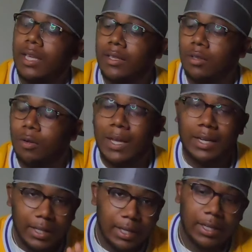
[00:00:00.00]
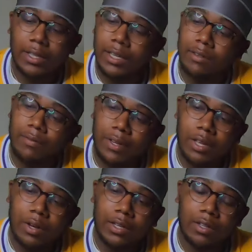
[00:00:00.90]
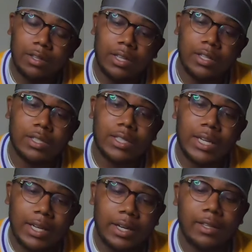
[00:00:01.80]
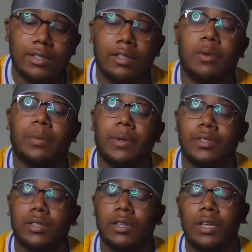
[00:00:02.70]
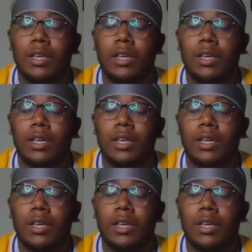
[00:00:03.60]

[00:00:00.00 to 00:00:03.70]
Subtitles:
I told him I needed to get a video out on these because I needed to see them in person.